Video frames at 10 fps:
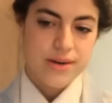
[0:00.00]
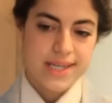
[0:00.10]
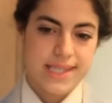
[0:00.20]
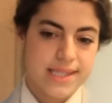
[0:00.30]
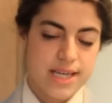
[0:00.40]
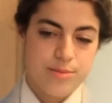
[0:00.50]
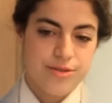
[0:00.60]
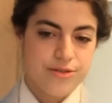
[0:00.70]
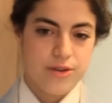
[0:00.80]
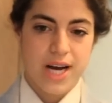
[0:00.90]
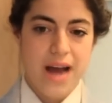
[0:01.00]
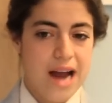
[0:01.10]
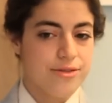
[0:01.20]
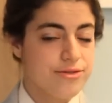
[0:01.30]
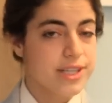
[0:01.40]
as I said before, I,
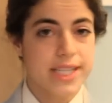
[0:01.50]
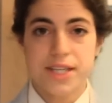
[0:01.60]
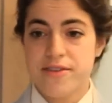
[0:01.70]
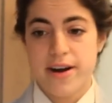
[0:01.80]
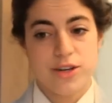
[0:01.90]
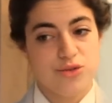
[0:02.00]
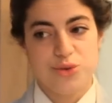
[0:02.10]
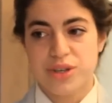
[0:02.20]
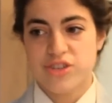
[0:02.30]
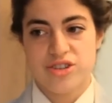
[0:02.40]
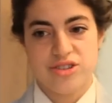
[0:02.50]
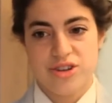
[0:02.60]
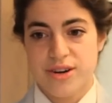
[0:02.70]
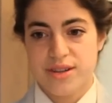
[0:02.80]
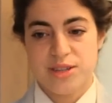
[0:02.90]
I really, very truly just
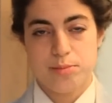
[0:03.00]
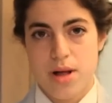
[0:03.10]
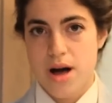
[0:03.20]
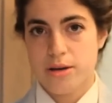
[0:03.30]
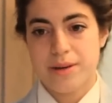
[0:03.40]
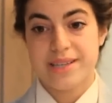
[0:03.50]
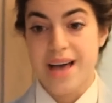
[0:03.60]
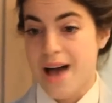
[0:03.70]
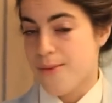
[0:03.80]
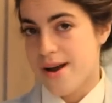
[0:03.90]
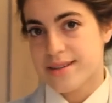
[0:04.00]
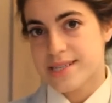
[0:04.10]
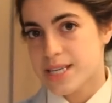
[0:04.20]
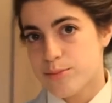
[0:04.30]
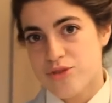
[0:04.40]
started this blog because I wanted to
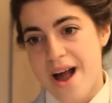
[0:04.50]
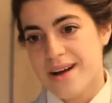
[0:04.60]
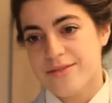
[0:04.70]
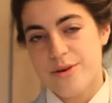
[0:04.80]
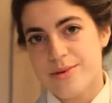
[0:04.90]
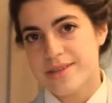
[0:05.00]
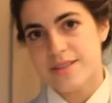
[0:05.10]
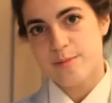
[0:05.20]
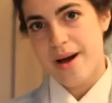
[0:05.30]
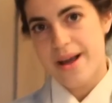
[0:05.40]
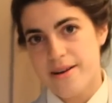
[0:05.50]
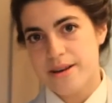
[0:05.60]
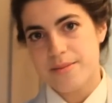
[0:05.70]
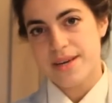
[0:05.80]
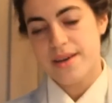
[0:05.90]
keep track of what was
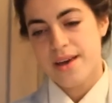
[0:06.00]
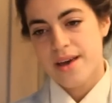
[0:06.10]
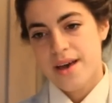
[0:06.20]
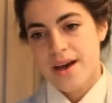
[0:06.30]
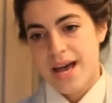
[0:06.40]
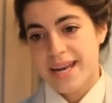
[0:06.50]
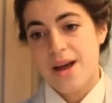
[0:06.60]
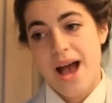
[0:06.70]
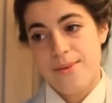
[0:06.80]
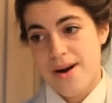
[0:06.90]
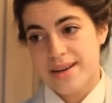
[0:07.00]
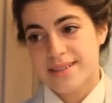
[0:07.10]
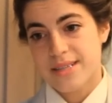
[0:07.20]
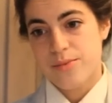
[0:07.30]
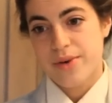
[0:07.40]
inspiring me, and I, I wanted
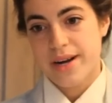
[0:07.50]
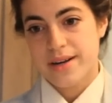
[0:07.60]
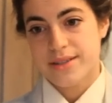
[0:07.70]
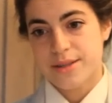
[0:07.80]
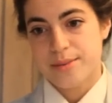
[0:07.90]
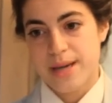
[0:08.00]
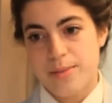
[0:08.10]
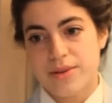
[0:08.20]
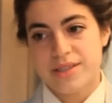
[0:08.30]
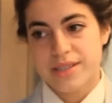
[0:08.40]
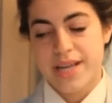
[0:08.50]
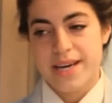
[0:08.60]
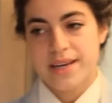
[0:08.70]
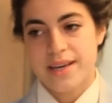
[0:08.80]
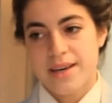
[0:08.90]
somewhere to be able to,
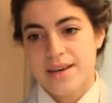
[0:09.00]
like,